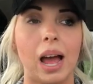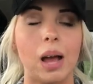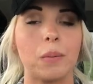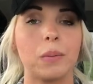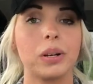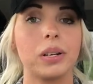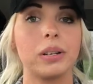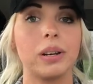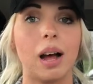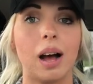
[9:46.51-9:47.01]
I
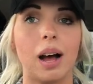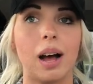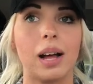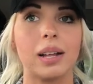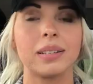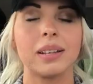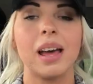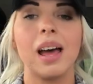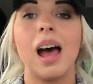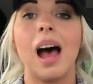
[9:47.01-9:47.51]
would
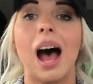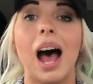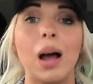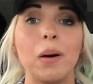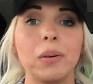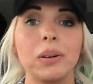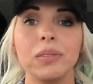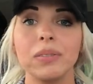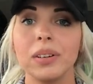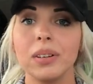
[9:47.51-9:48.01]

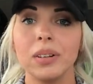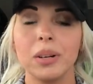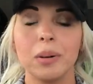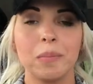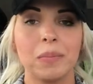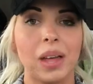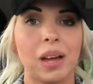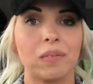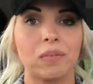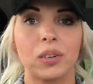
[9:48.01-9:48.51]
have given
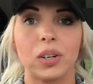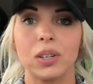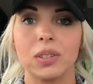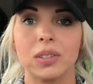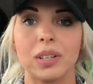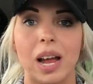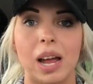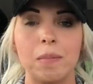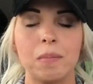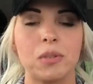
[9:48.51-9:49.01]
up that
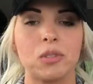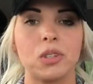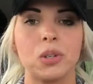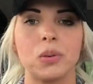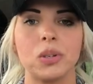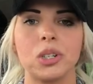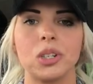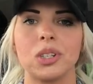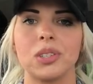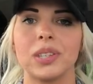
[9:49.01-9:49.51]
first time if she
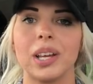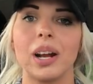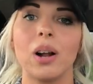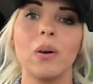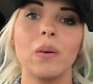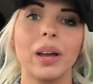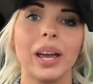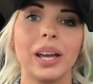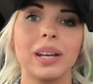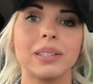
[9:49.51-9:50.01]
would have just said,
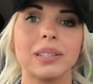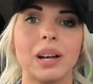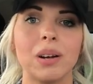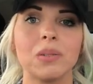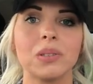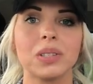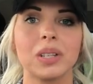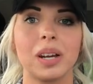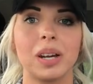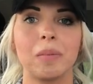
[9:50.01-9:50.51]
okay,
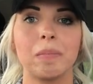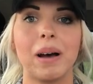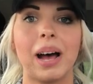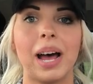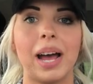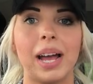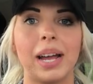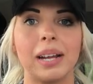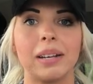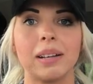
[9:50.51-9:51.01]
sounds good,
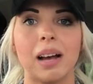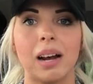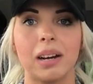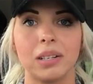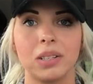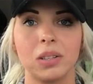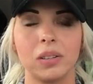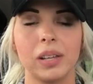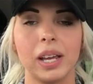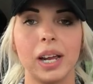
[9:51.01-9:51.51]
bye, talk
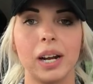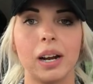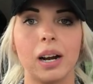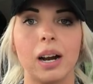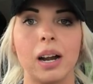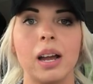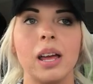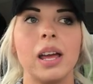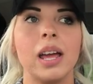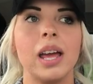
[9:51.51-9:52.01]
to you later.